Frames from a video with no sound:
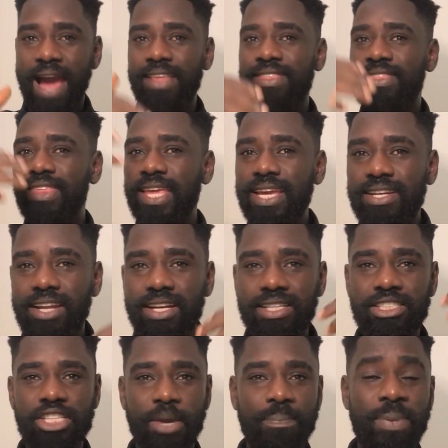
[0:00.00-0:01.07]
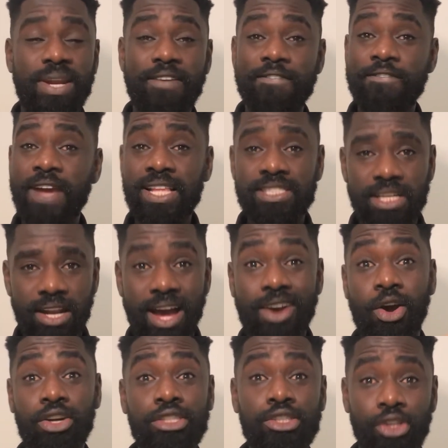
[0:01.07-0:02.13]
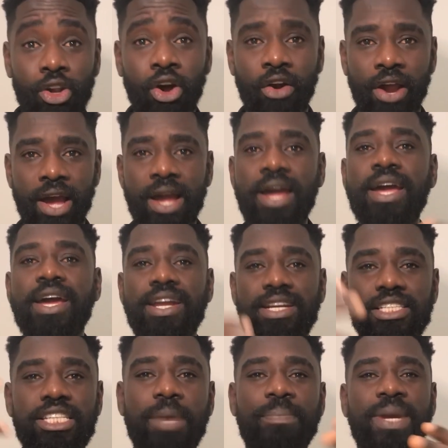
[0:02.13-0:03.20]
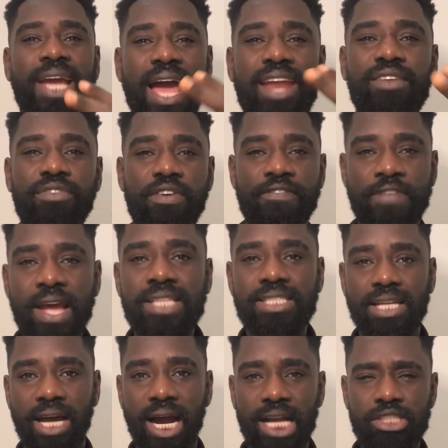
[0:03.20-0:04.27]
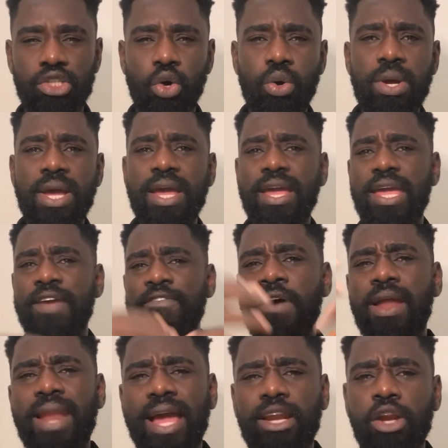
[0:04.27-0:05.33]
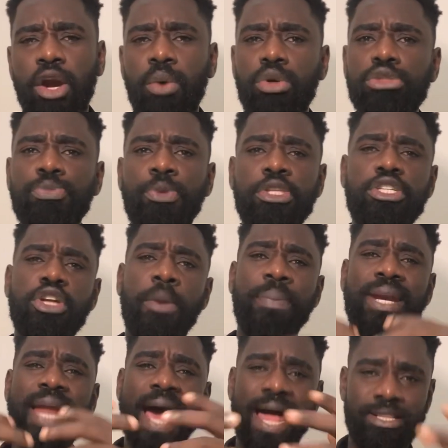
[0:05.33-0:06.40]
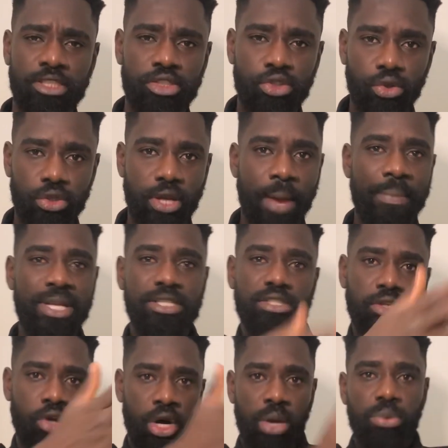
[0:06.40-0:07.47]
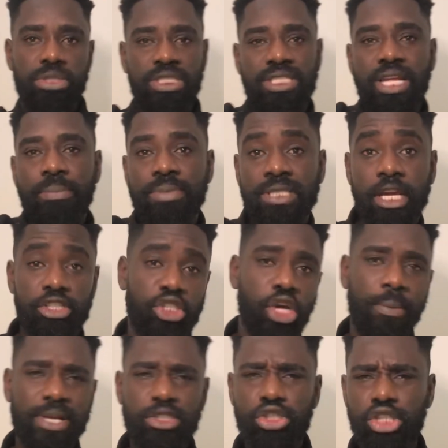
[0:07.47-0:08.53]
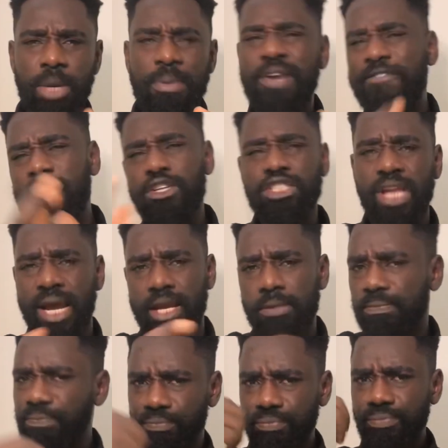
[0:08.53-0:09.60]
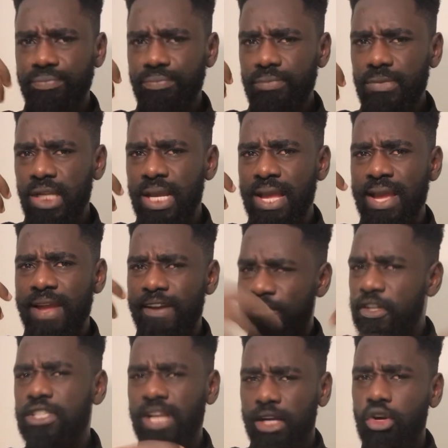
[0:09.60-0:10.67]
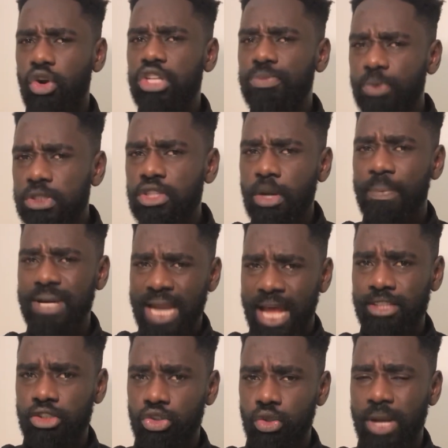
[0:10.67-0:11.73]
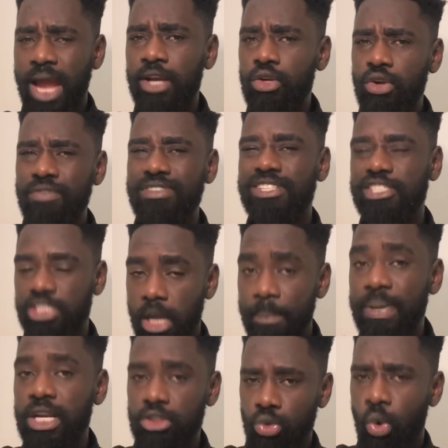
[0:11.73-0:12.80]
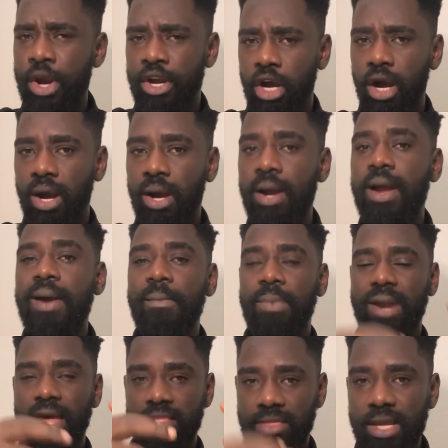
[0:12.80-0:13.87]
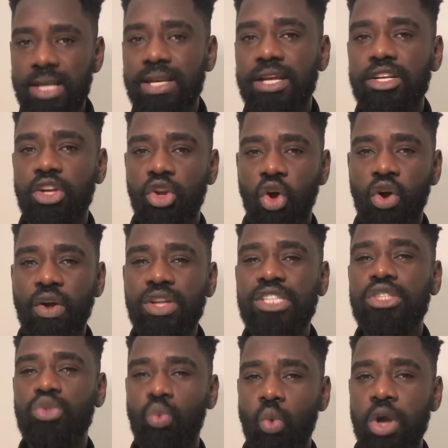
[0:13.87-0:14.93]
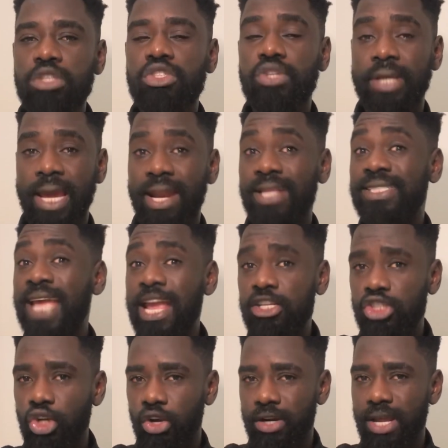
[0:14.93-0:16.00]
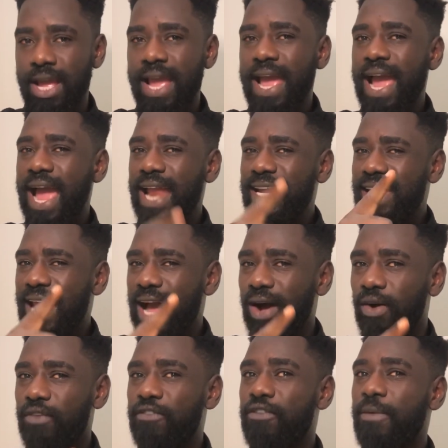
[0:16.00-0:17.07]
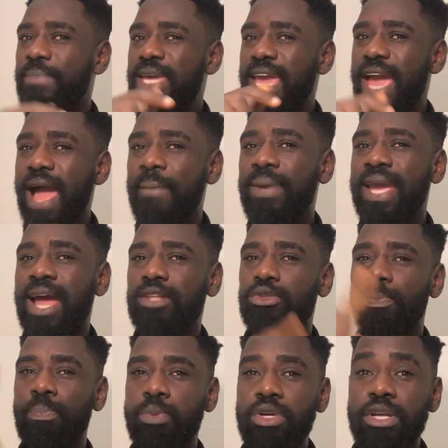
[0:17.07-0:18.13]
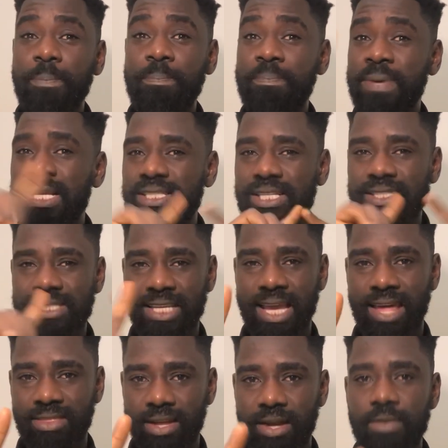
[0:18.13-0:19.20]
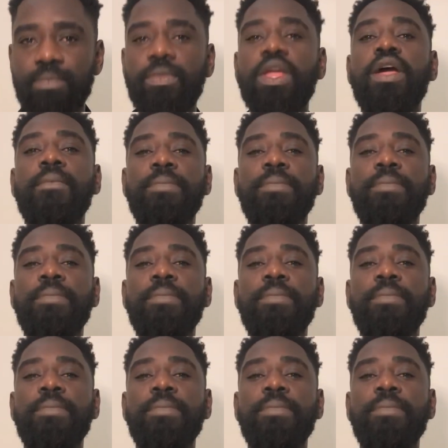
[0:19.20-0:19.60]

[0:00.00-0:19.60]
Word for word: I think that the champagne affected her. According to Laura, the champagne kind of affected her. So it felt like Laura was putting up an attitude. I mean, Laura was seated beside Chioma, so Chioma feels like it feels like Laura is putting up an attitude. I don't know if it's the champagne that's worrying her, but I think that Laura just wants to get attention. And now, from here, I began to put the pieces together.